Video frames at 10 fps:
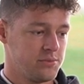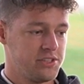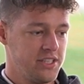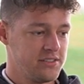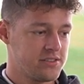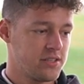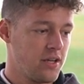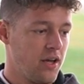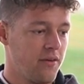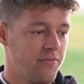She's
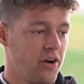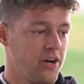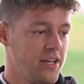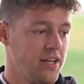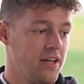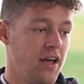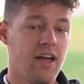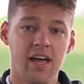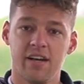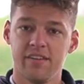a very
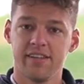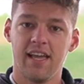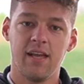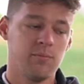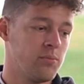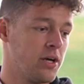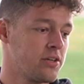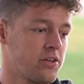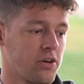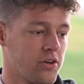ahead of the
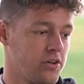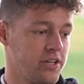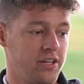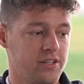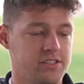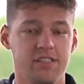game girl here.